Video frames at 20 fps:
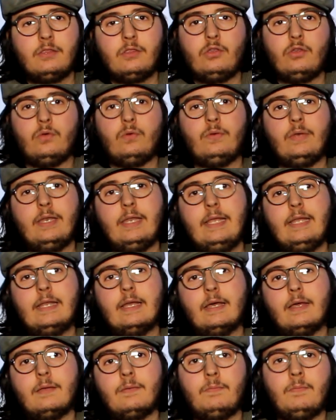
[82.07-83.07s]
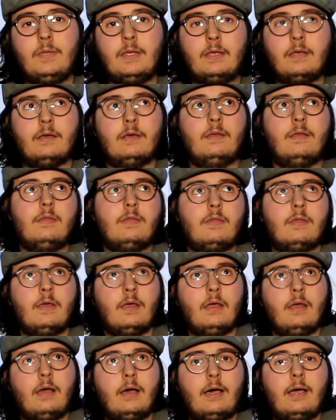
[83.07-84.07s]
to Nina because
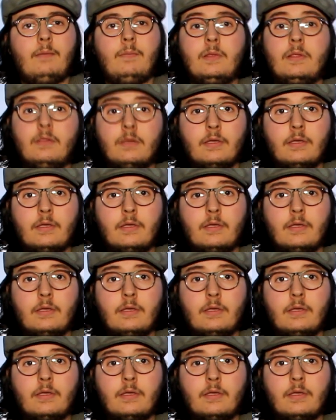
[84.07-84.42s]
I've been